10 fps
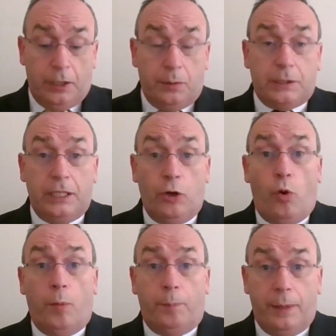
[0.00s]
You see,
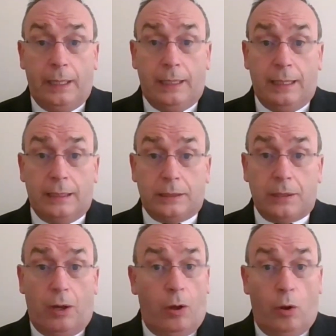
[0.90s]

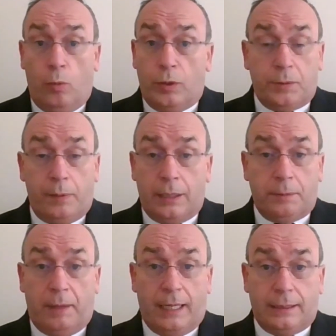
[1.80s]
obedience always brings
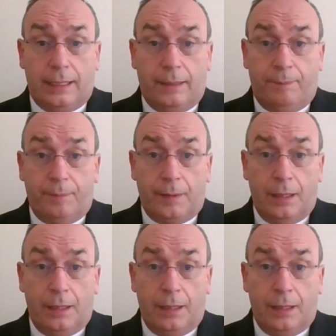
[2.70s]
blessing.